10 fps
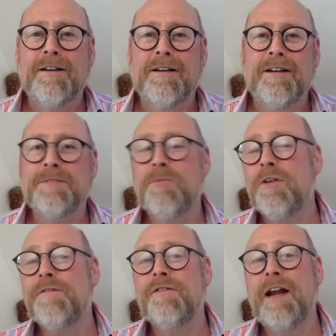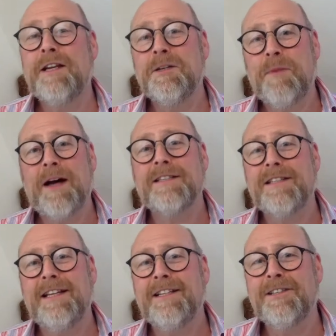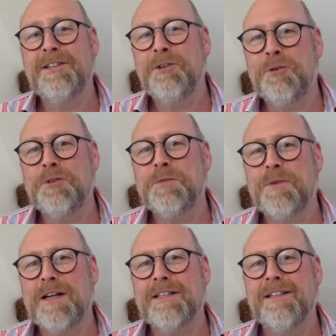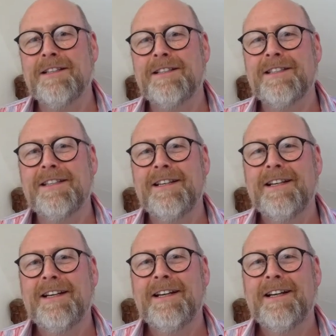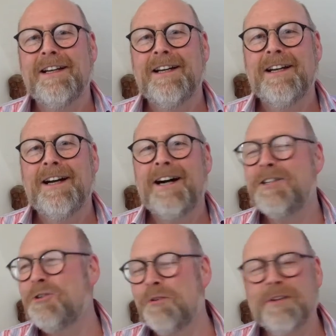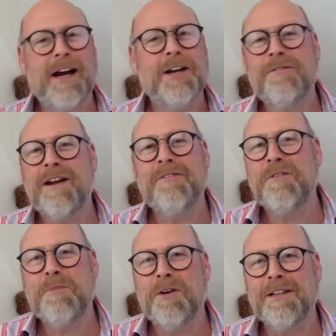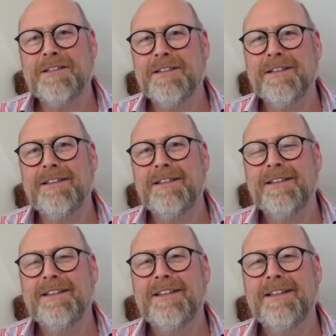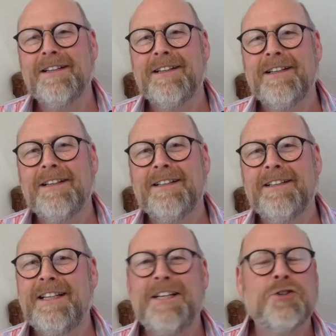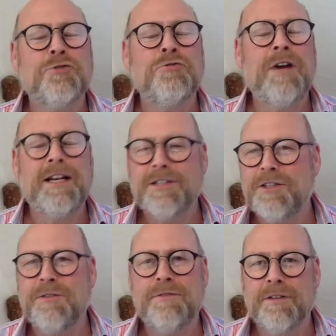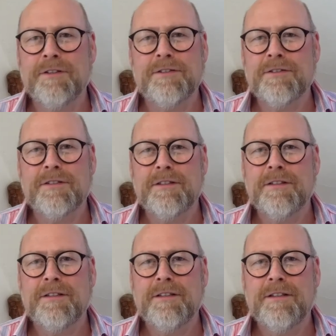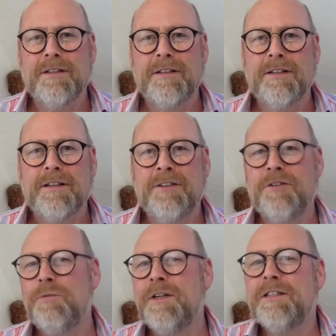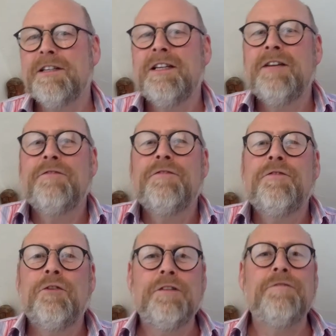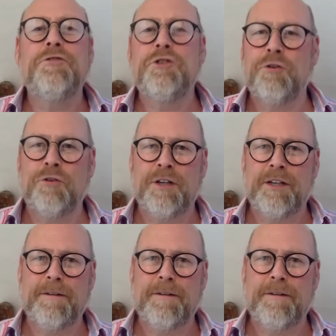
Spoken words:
As my friend passed into the Lord's presence, I took that great reminder that he has rescued us and that we are to live full of joy.